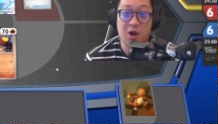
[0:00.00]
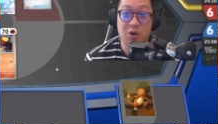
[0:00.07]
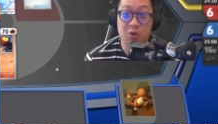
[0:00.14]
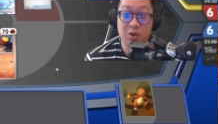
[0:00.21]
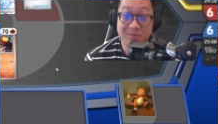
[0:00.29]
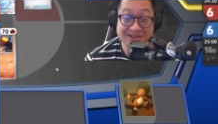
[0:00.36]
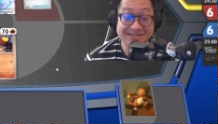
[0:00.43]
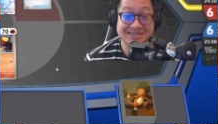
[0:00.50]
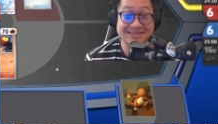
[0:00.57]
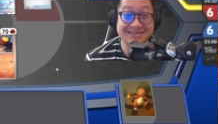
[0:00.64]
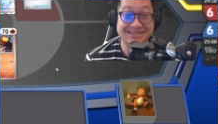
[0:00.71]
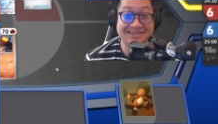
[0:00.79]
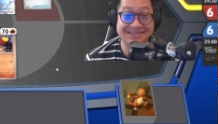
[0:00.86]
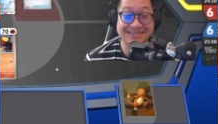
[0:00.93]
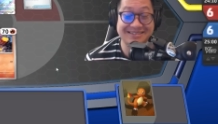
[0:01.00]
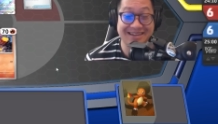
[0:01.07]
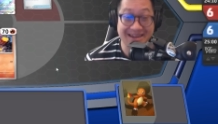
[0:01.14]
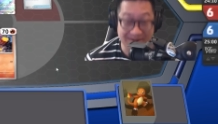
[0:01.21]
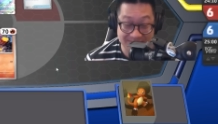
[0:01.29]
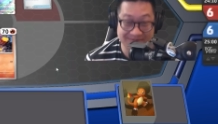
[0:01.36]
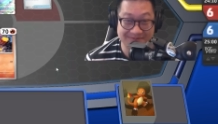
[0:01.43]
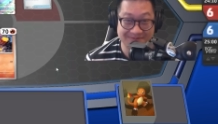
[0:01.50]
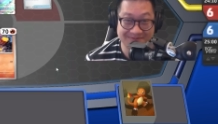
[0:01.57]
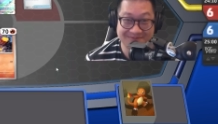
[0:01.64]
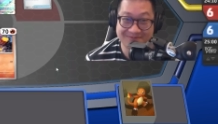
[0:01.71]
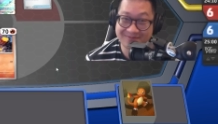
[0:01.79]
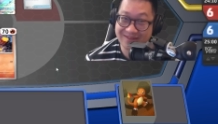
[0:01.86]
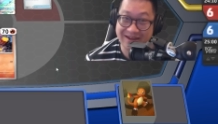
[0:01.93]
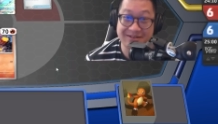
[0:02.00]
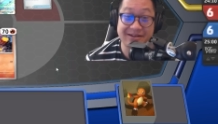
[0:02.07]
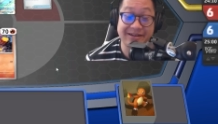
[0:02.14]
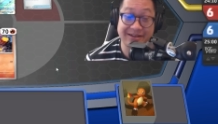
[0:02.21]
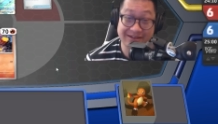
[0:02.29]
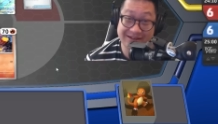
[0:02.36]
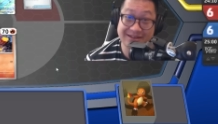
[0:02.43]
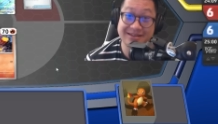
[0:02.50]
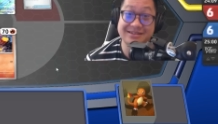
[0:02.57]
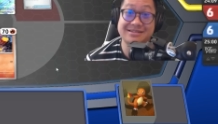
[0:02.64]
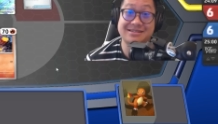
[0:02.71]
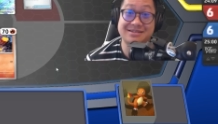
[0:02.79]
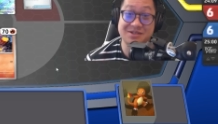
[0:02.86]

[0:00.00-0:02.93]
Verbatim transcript: Warman, damn, there is